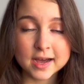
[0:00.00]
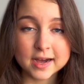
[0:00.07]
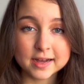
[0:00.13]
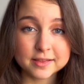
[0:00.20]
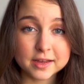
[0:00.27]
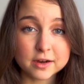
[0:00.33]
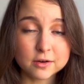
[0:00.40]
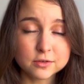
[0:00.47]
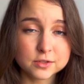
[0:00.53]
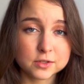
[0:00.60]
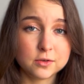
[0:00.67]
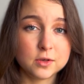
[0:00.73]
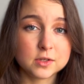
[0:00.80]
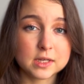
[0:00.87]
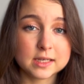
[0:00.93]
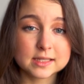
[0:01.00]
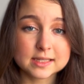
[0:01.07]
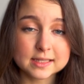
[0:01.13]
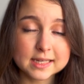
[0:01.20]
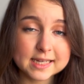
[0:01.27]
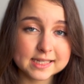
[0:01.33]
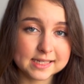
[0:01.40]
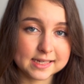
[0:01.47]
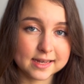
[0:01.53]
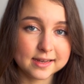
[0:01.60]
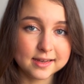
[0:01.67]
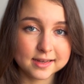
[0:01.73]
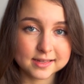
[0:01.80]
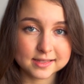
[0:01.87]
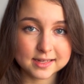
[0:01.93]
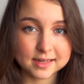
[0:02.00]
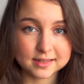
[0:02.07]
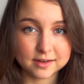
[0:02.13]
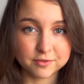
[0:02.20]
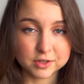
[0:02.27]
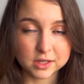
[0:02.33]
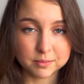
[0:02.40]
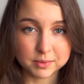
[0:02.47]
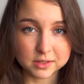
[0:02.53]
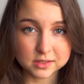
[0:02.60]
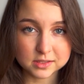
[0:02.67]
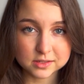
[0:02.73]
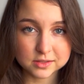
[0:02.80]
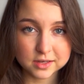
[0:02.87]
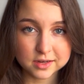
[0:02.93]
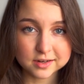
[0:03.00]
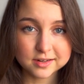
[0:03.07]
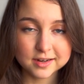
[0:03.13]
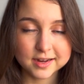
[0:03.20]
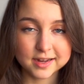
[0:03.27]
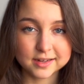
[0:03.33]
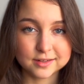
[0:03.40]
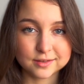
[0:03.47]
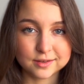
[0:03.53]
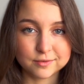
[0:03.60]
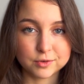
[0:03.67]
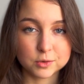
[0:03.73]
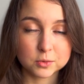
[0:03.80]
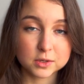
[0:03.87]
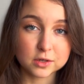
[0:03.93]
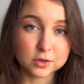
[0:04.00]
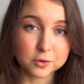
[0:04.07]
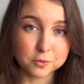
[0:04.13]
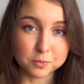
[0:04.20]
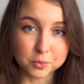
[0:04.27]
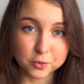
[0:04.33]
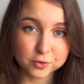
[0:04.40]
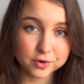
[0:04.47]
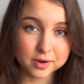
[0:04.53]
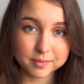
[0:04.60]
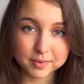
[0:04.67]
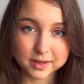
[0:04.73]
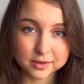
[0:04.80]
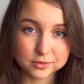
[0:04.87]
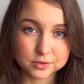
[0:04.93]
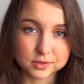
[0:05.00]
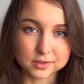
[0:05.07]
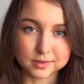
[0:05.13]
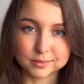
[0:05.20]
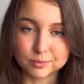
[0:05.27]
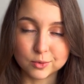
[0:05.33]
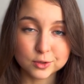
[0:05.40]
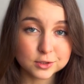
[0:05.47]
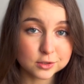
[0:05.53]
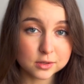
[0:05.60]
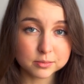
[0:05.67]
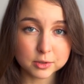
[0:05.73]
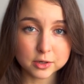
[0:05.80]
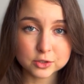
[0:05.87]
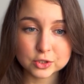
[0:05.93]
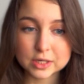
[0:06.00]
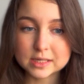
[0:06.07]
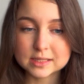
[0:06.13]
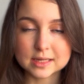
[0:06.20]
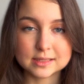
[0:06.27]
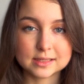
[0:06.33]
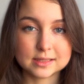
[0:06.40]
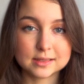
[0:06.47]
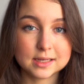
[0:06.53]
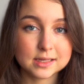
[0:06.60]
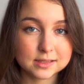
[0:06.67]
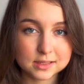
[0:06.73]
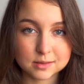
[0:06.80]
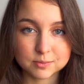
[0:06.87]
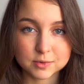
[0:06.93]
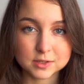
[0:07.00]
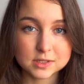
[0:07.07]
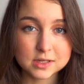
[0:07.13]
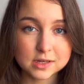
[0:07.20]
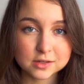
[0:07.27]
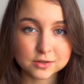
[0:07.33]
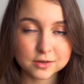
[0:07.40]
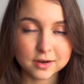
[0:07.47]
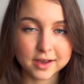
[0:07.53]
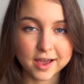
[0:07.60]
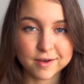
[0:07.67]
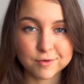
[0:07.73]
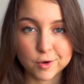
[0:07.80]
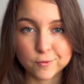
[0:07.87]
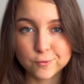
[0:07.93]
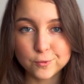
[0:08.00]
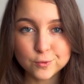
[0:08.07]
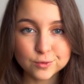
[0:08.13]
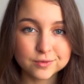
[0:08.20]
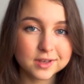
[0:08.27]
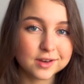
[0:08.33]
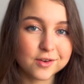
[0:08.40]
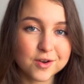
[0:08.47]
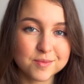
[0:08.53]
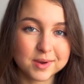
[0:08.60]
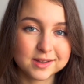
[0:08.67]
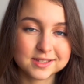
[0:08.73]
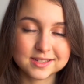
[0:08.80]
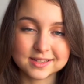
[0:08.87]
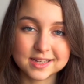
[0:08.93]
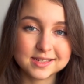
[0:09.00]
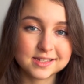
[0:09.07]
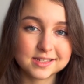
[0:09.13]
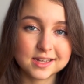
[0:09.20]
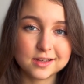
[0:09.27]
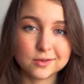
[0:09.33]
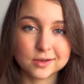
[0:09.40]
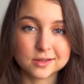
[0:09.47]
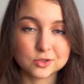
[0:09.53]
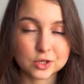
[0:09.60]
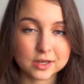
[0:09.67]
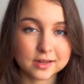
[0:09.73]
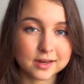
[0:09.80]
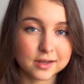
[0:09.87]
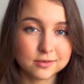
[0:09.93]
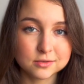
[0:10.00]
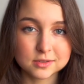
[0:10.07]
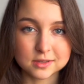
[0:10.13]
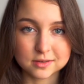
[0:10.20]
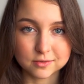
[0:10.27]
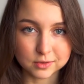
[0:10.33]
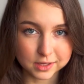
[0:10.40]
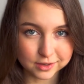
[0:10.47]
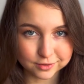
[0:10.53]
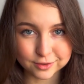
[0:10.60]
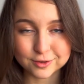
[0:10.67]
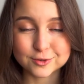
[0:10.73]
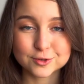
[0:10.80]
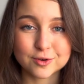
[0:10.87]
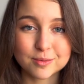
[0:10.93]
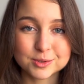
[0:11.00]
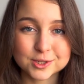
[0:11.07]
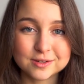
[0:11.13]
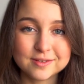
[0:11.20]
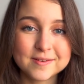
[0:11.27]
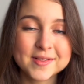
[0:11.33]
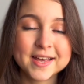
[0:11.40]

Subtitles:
They are also using Celestia as data availability layer, and if you want to know more about modular blockchains and Celestia in particular, I have a full video about Celestia. You can check it out, link in the description.